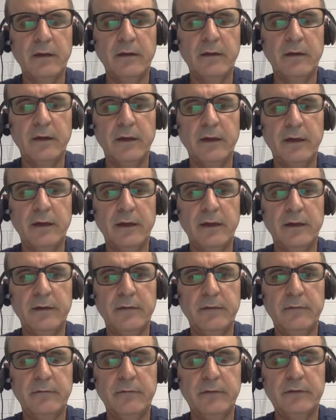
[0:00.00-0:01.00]

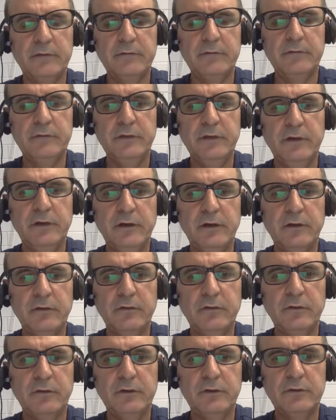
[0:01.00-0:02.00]
What we are
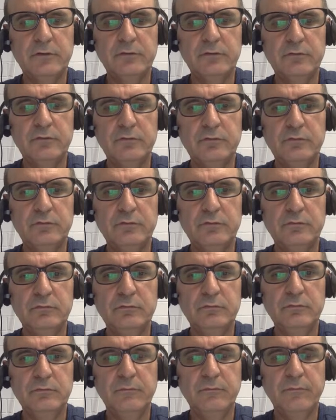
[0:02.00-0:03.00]
going to
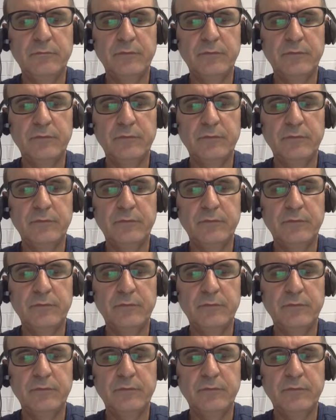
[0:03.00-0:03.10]
do,